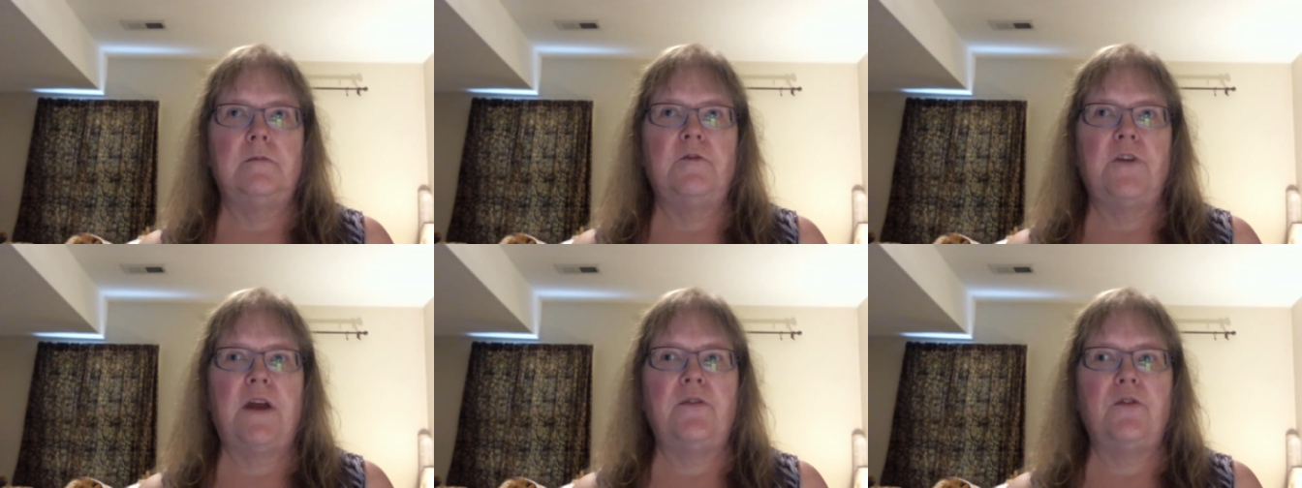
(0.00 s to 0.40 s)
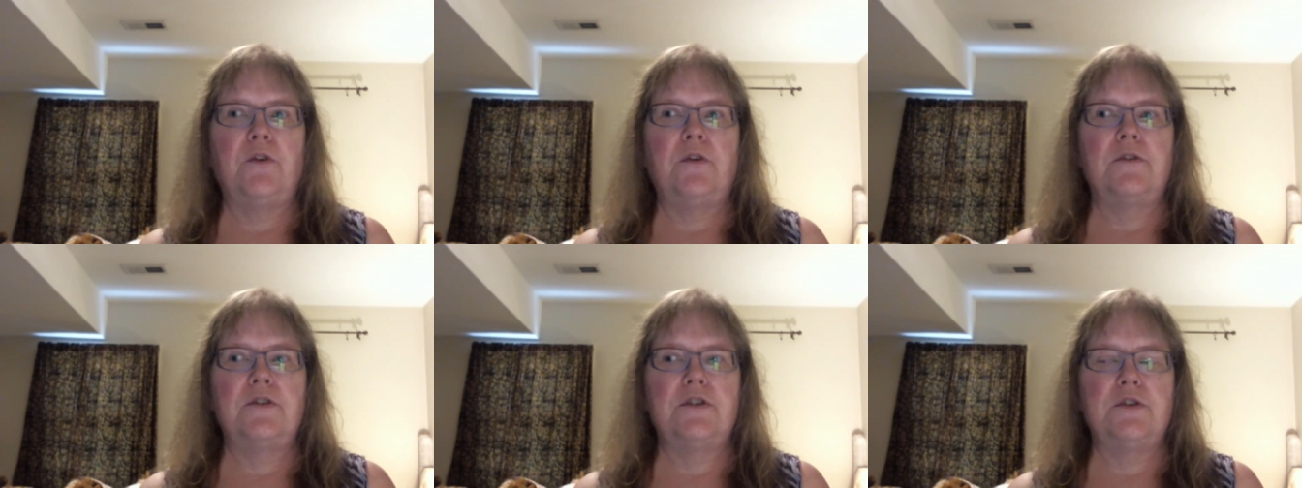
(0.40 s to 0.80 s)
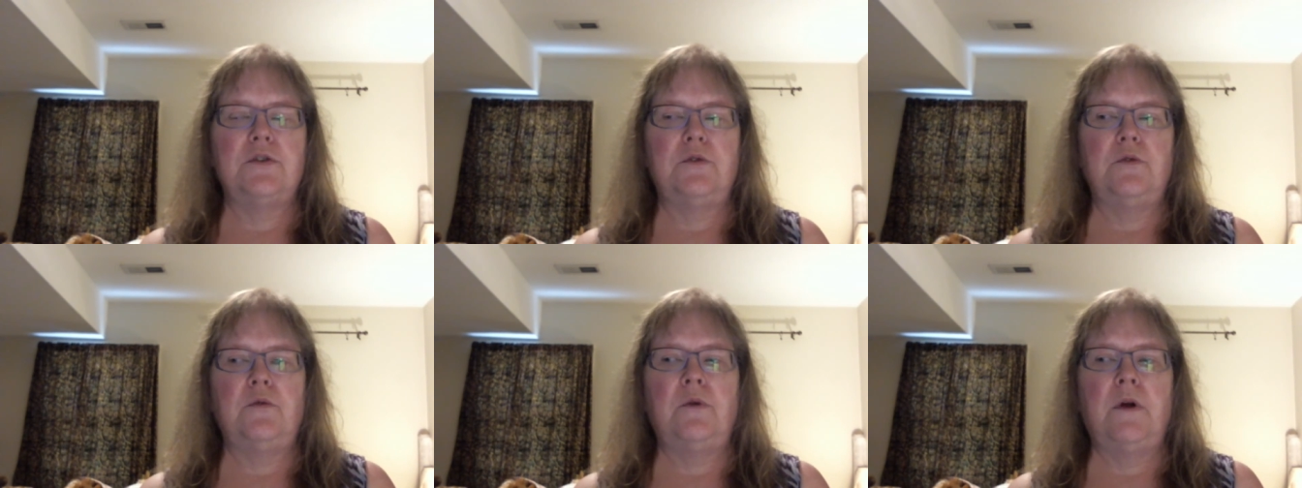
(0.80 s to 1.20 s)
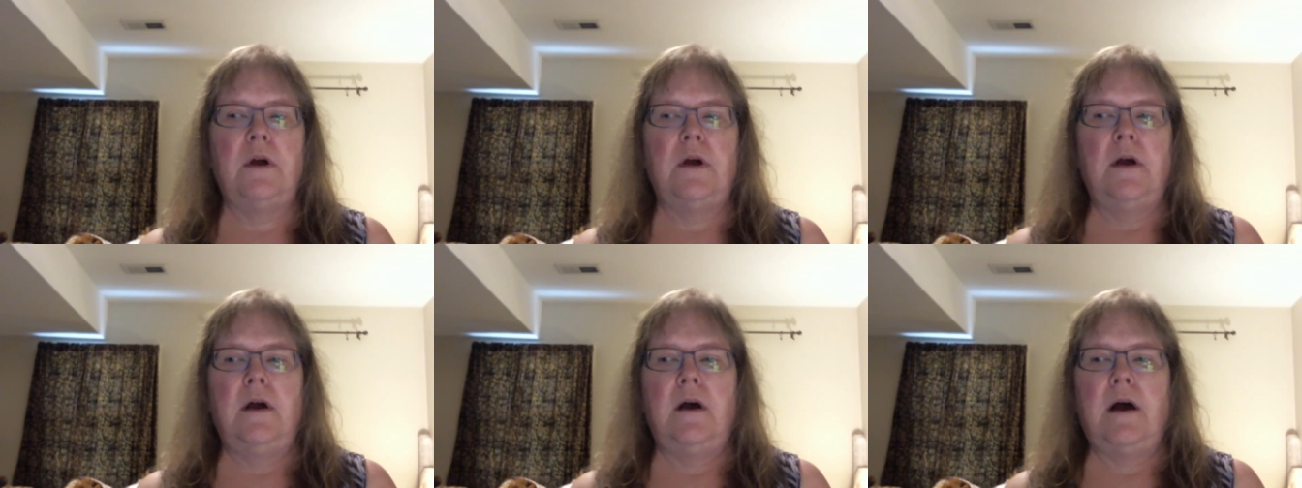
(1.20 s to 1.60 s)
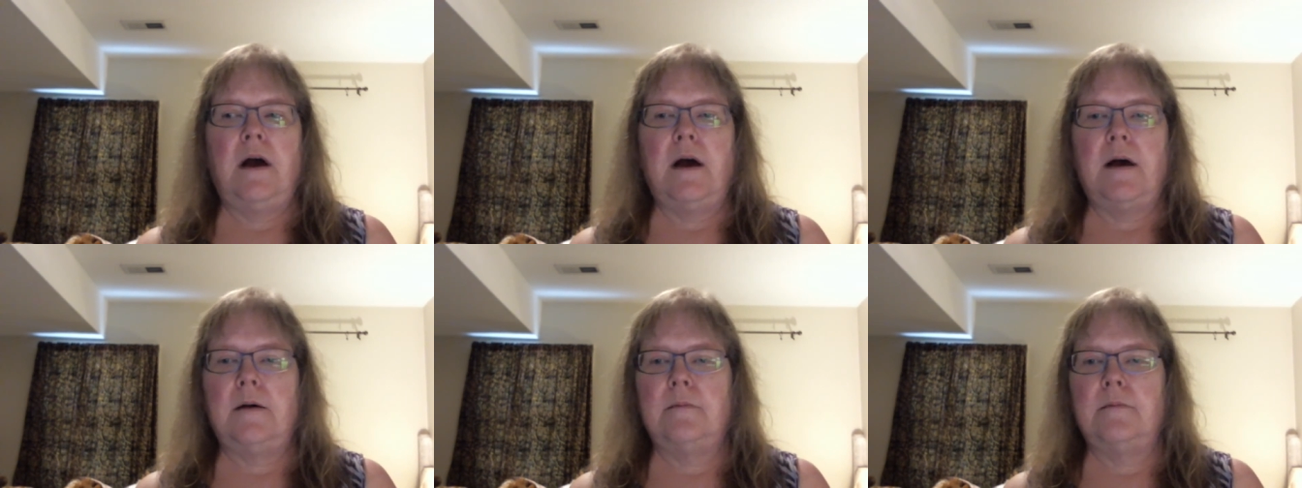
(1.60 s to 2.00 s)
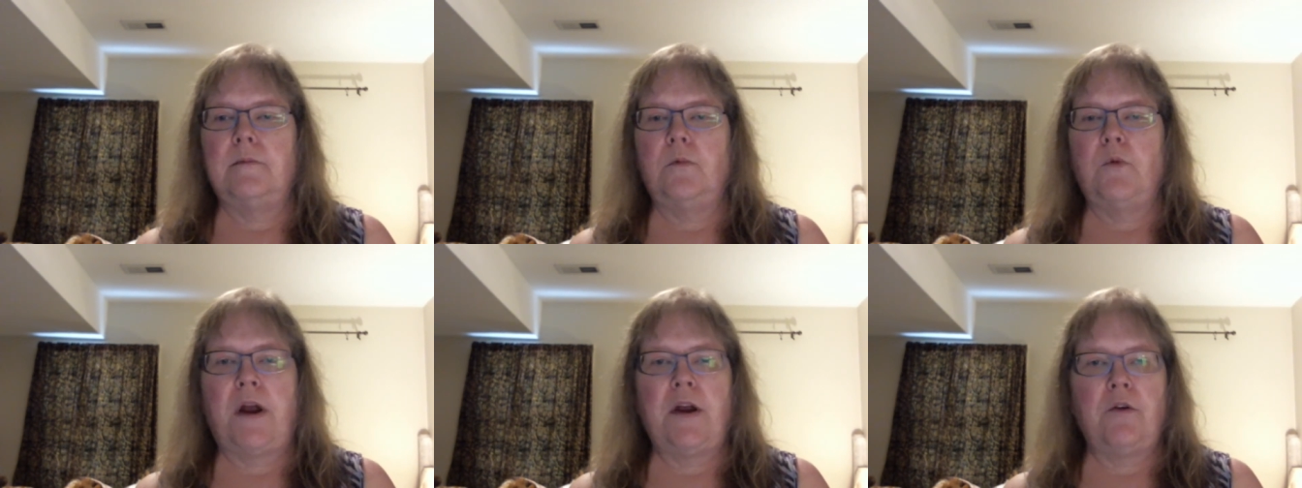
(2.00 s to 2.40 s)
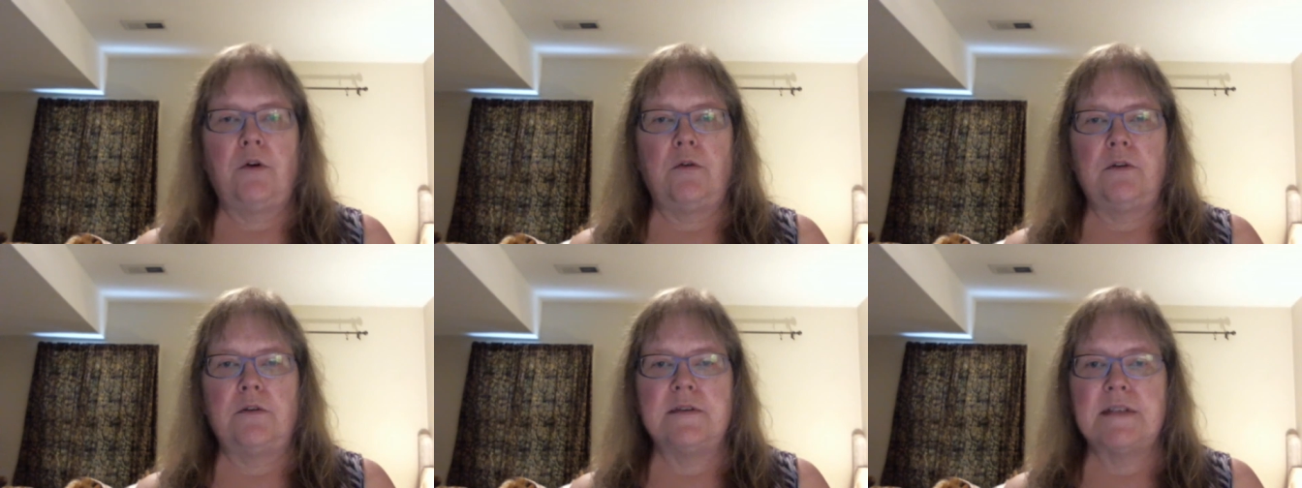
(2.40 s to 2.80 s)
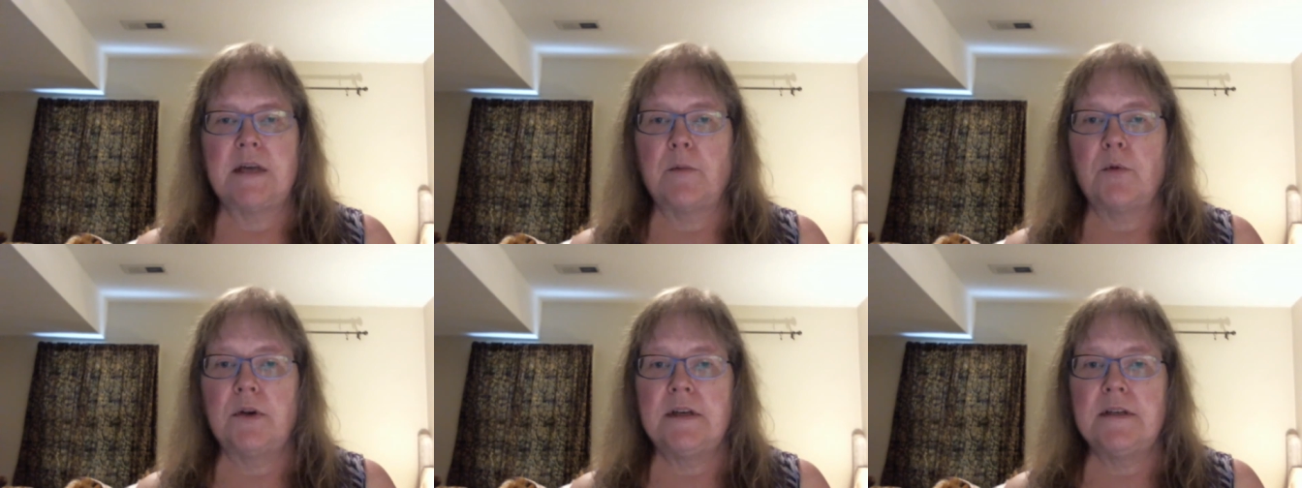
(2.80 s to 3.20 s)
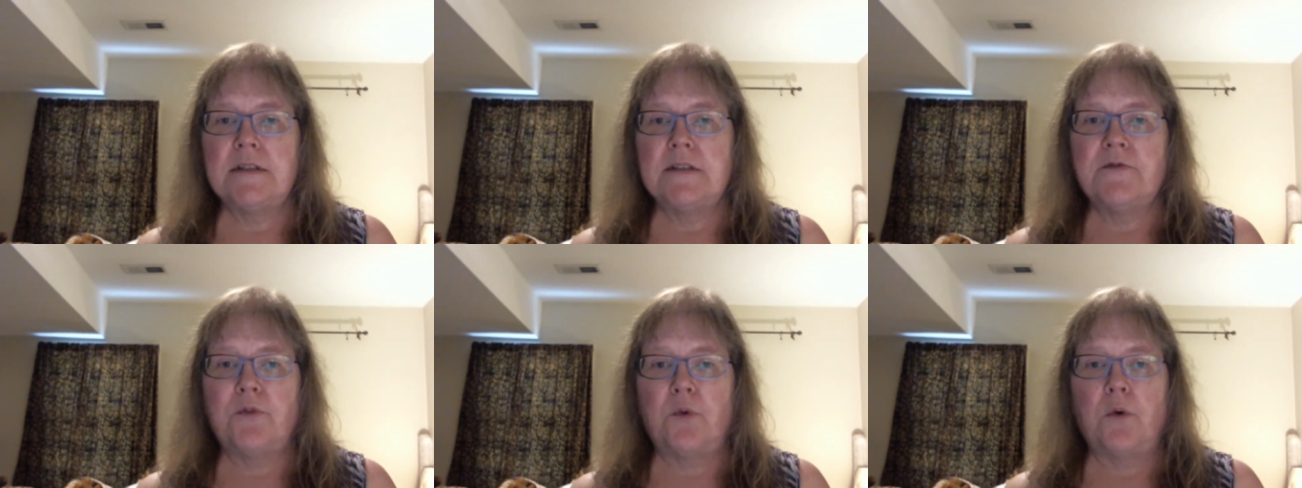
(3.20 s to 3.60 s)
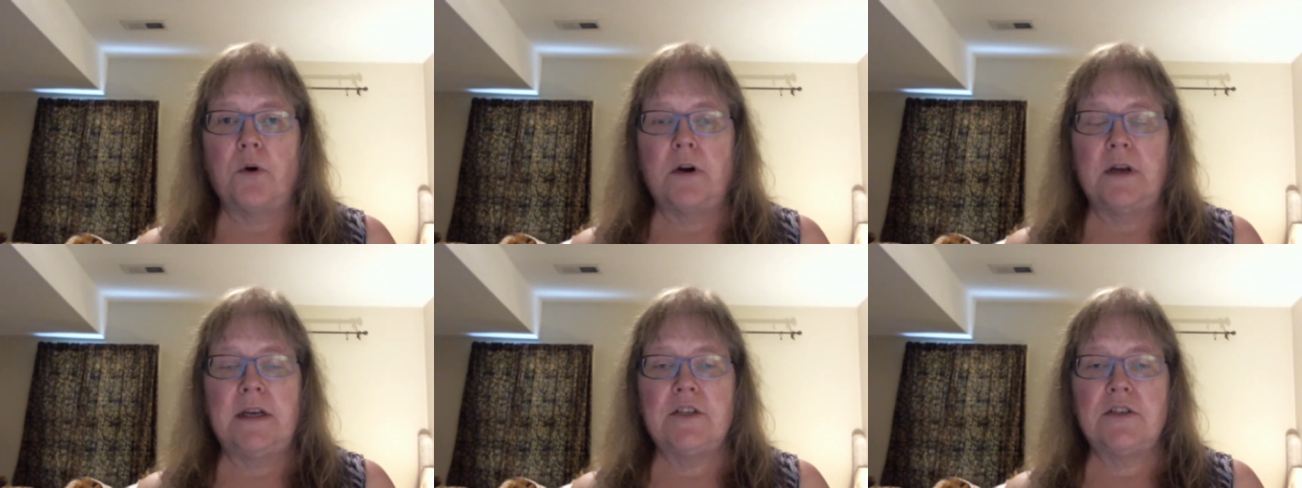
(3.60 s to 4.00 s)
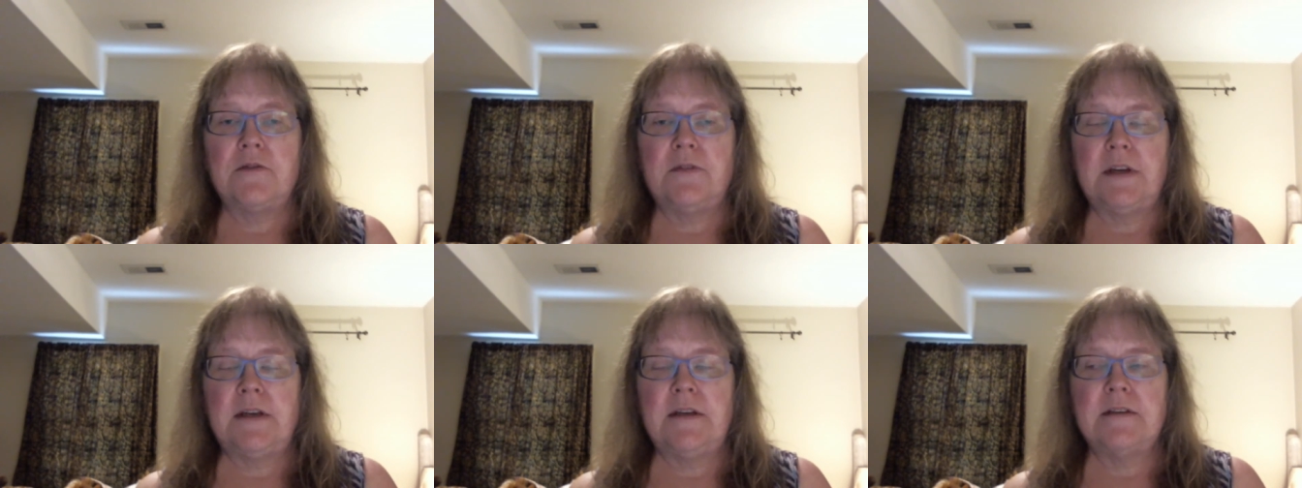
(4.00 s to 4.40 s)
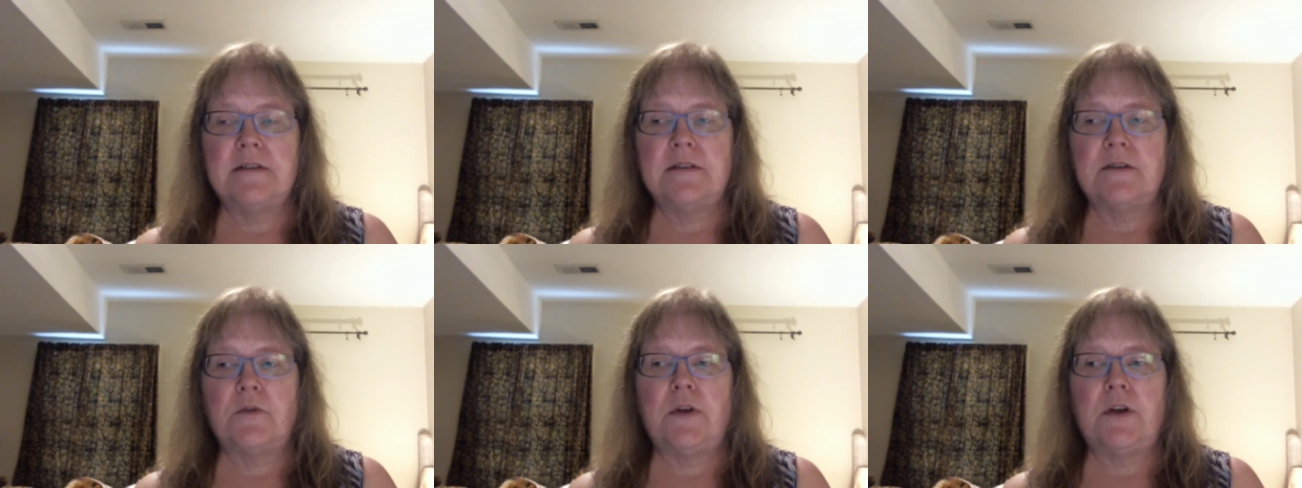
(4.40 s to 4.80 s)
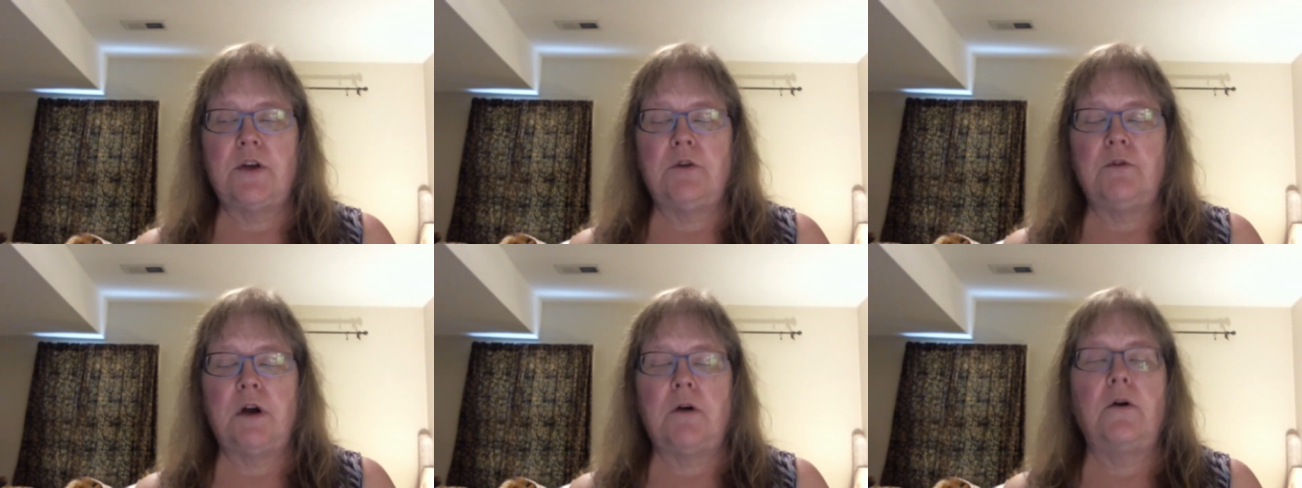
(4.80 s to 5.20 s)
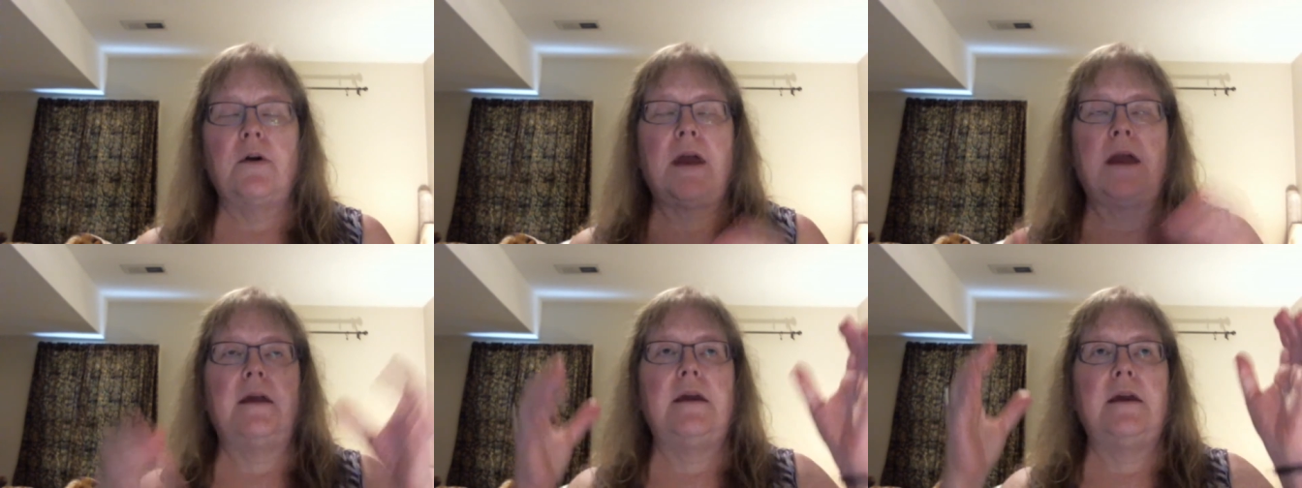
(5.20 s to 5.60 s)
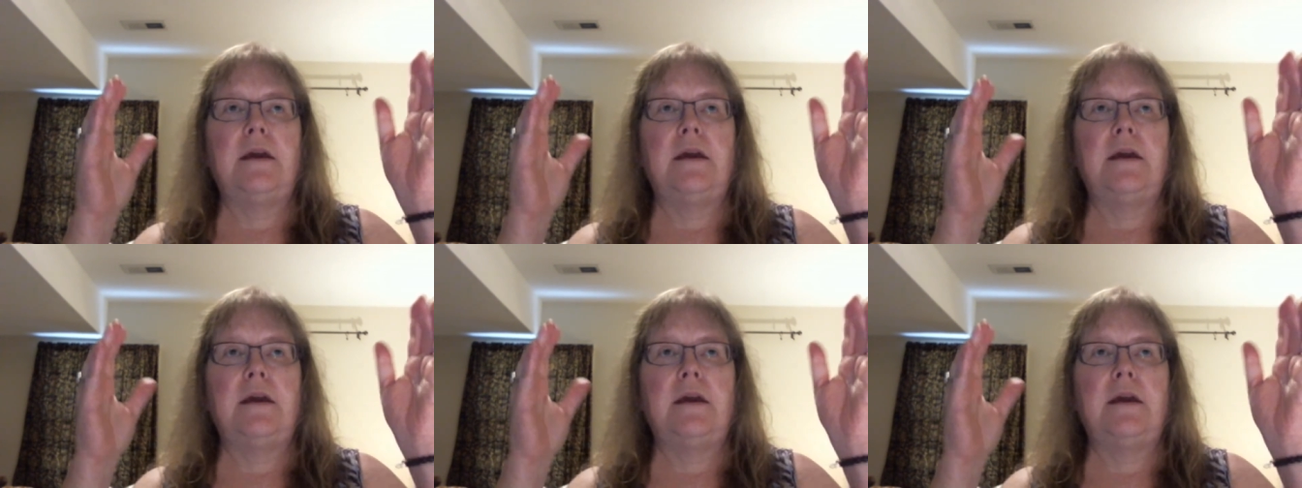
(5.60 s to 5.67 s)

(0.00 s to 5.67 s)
favor to um, write your own little summaries for each of these so that you know, okay,